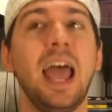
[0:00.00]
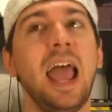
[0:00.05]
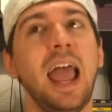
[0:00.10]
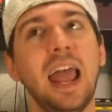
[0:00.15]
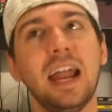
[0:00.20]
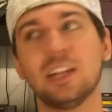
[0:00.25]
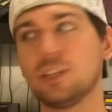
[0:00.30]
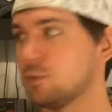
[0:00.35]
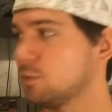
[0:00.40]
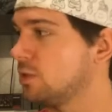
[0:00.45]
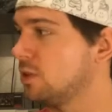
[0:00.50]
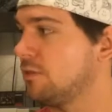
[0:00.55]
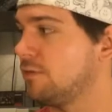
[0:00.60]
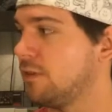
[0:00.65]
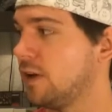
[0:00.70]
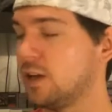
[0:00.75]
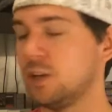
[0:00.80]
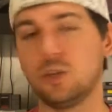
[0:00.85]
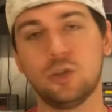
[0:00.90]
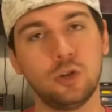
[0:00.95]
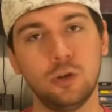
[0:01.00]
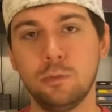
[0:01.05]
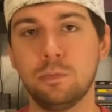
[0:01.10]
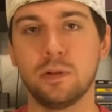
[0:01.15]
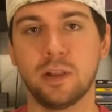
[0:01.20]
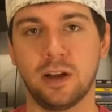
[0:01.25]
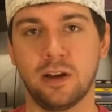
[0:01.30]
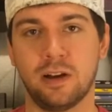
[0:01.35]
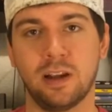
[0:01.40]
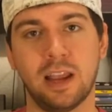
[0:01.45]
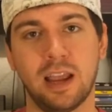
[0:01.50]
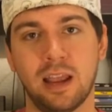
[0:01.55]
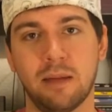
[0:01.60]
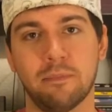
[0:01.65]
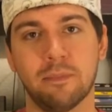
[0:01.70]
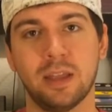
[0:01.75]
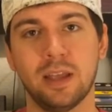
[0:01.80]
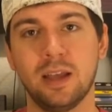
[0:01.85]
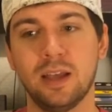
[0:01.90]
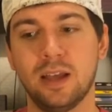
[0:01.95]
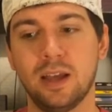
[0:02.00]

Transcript: and it's a really fun two-player game.